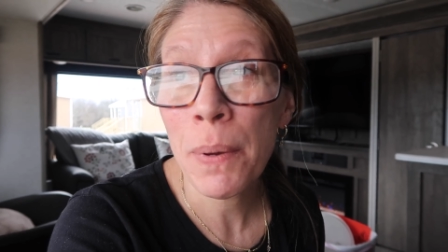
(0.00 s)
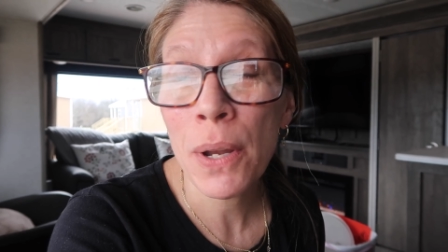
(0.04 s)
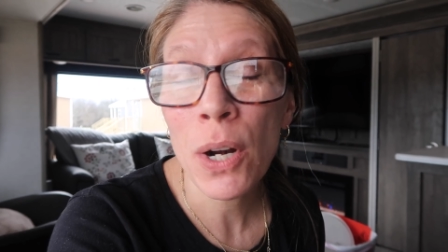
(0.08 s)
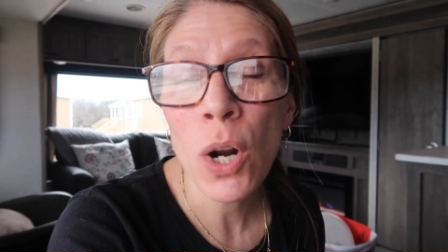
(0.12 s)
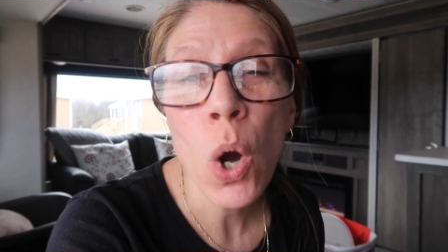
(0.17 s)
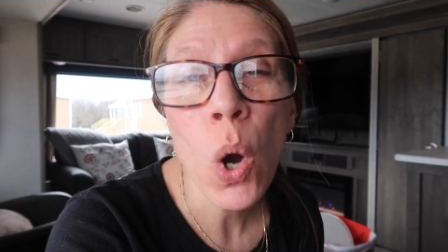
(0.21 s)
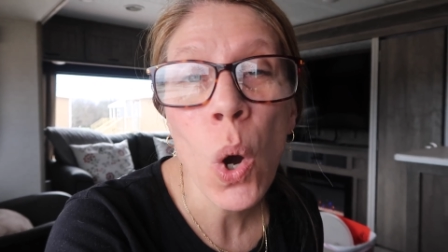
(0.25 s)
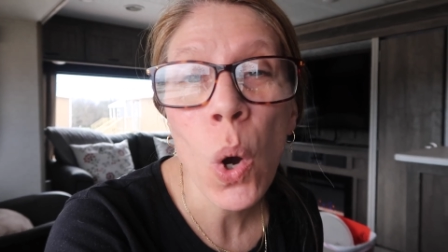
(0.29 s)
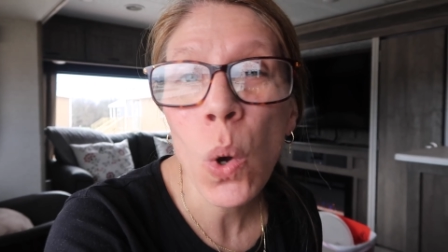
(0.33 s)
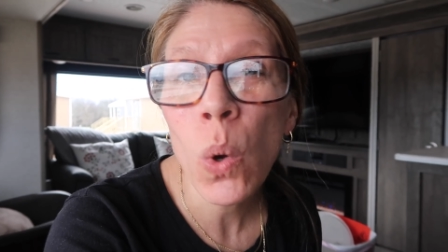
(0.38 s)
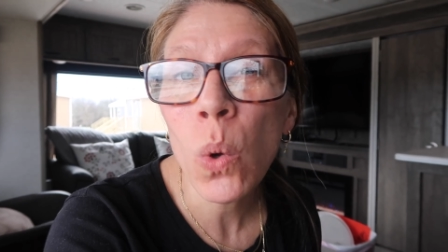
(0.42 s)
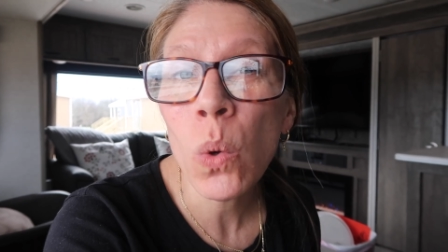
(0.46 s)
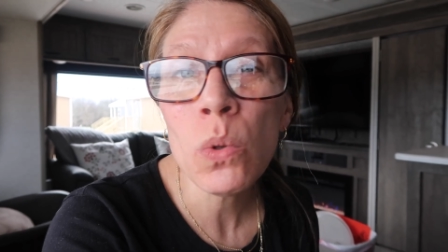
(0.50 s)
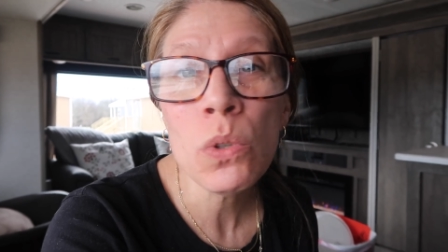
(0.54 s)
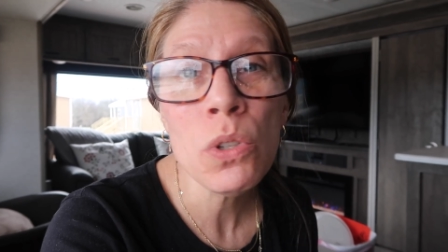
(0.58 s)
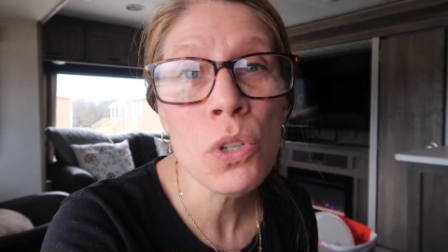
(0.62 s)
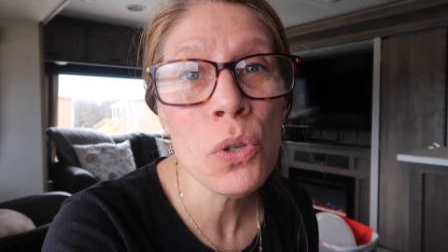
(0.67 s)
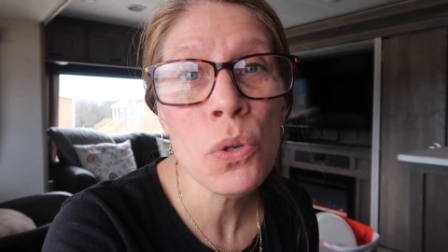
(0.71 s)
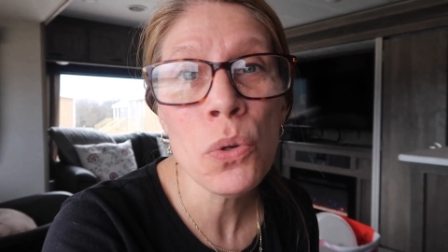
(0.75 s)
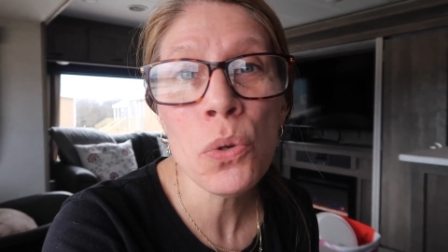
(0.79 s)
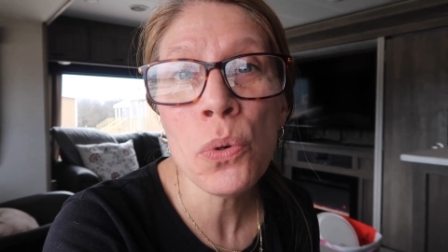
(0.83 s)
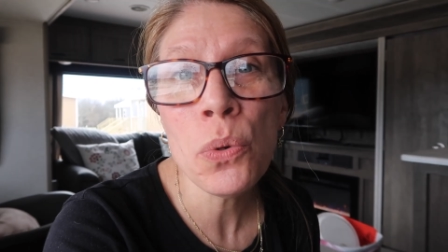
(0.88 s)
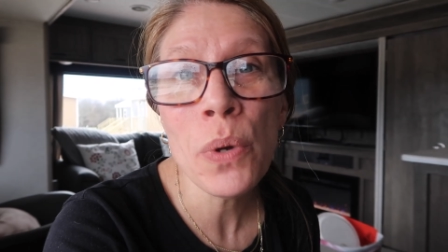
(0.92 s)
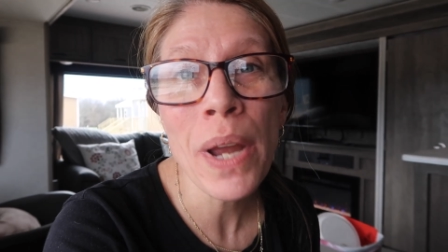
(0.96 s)
but a whole
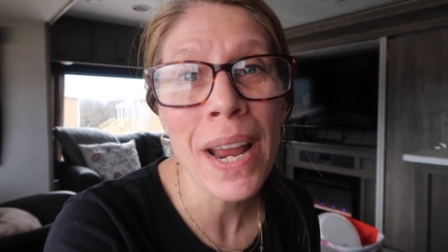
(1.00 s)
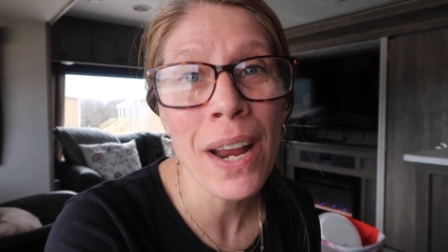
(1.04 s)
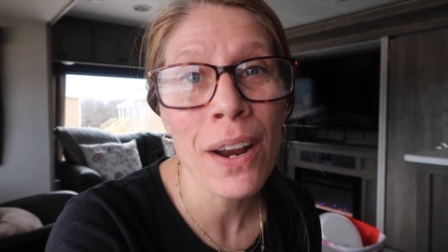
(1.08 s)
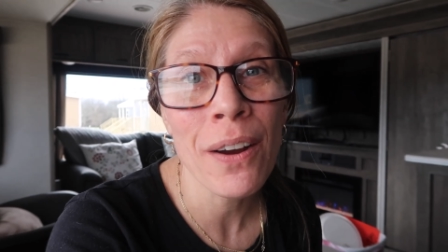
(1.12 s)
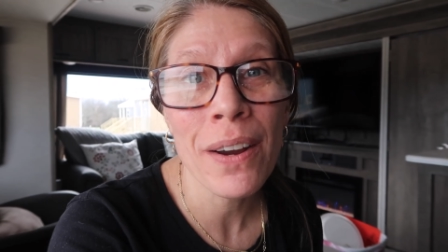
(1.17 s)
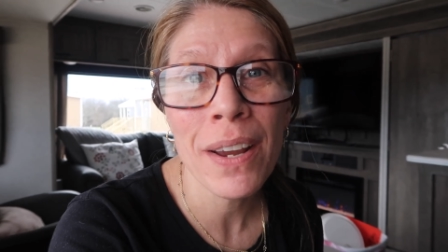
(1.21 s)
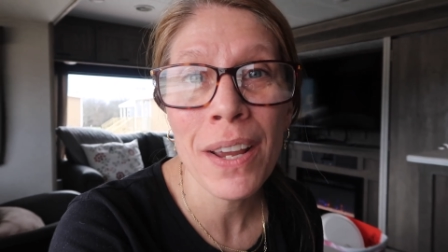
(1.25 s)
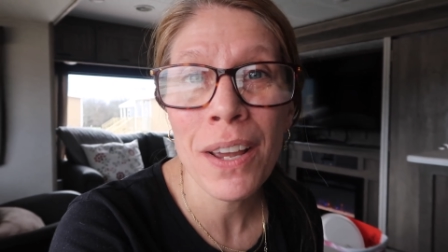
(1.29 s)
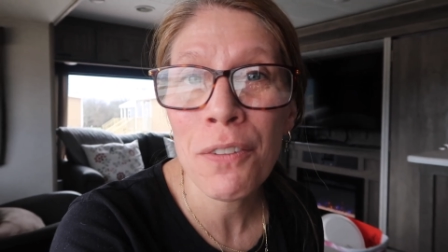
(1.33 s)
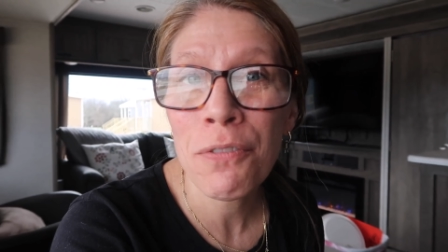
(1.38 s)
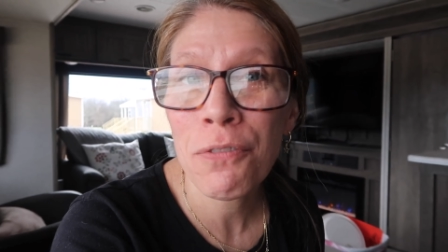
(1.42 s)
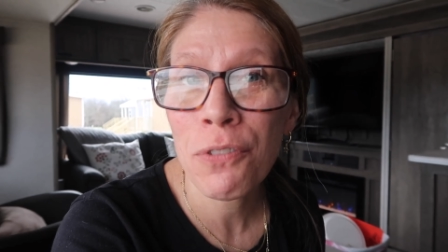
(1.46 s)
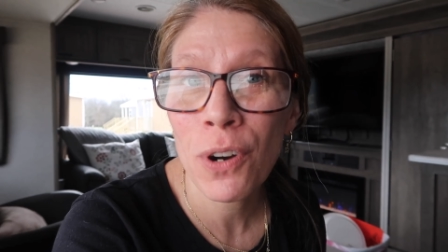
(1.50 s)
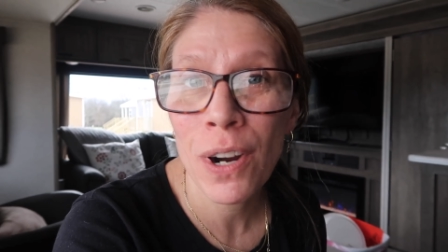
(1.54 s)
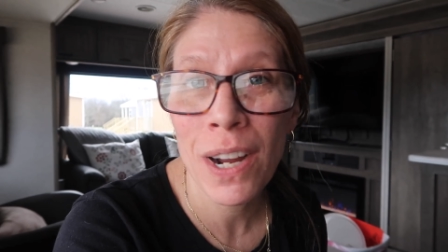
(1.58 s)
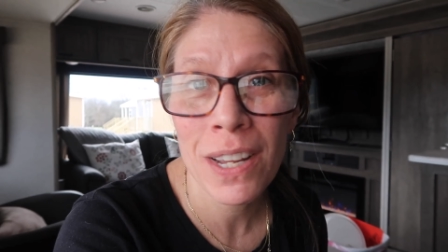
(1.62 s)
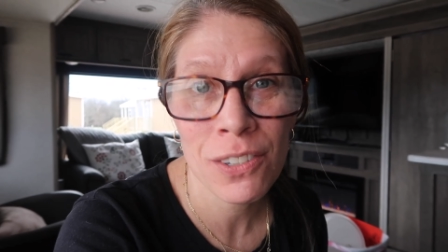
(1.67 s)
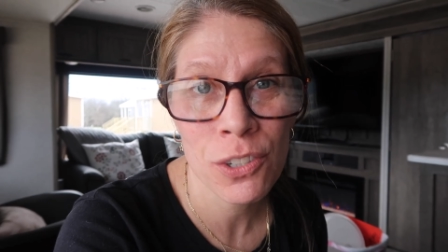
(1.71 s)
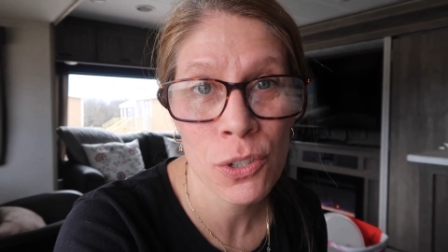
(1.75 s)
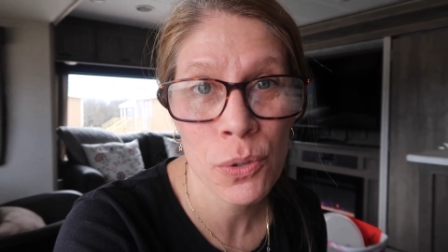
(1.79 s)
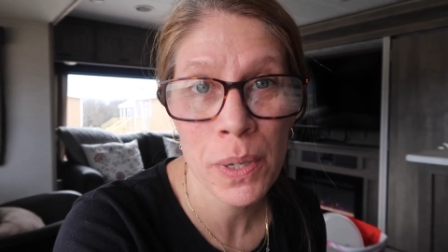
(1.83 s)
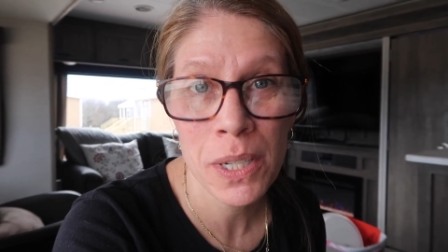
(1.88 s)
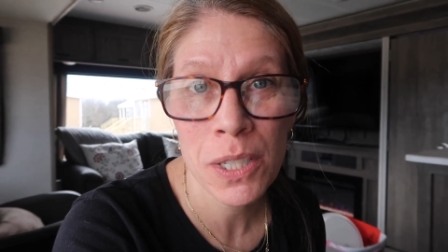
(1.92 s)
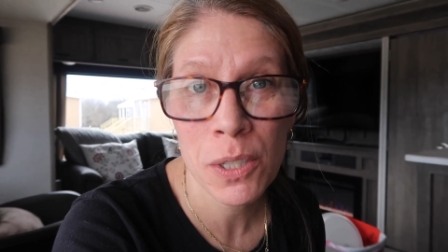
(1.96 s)
new area for
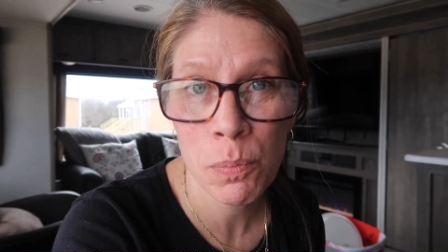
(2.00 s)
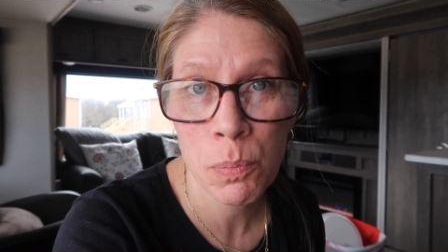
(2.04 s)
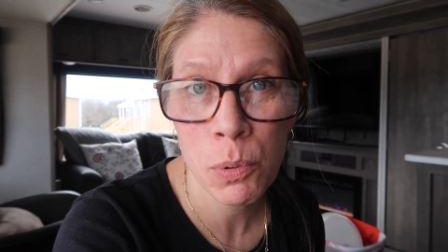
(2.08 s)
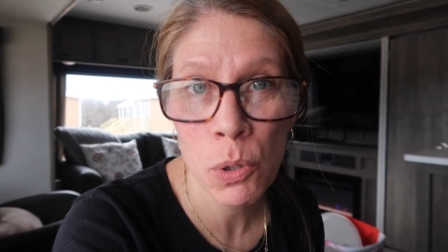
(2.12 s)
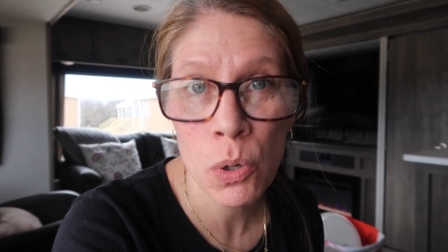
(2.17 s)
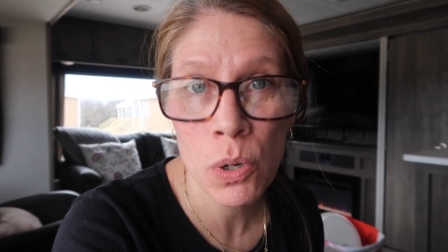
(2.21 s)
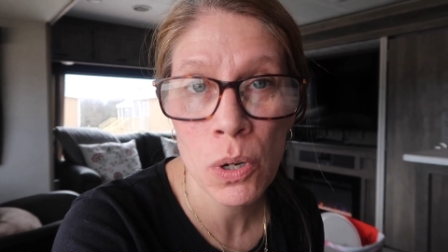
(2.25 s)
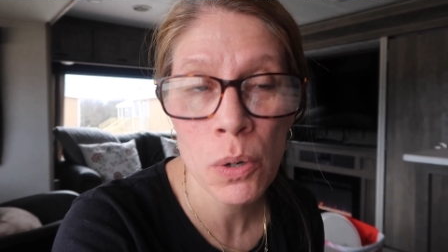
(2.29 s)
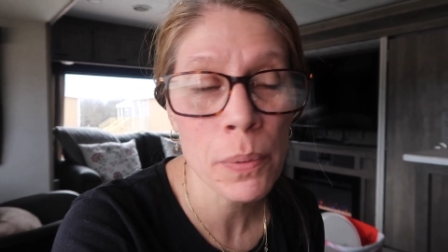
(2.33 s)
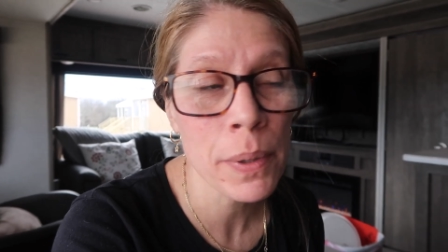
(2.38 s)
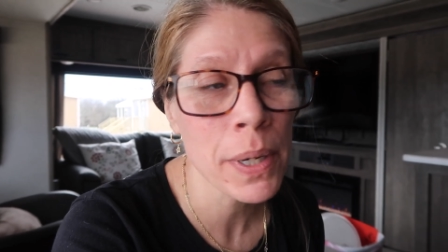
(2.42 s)
us to explore.